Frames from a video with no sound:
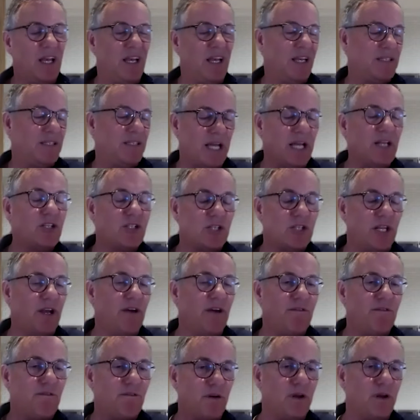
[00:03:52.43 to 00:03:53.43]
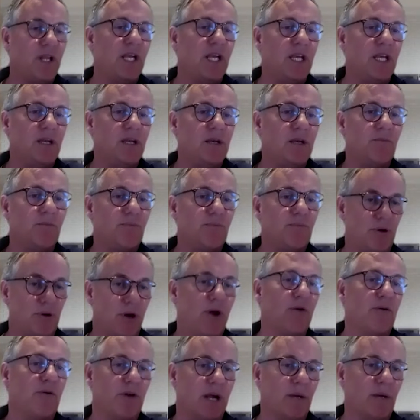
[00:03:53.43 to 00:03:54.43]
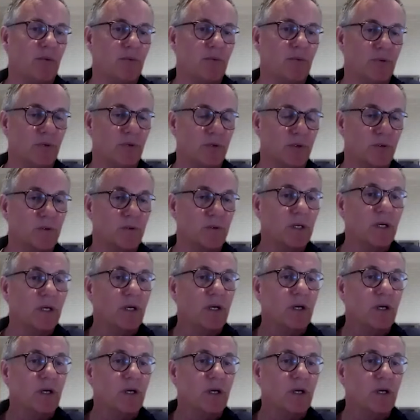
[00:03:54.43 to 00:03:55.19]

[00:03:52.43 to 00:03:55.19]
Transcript: essentially a fully programmable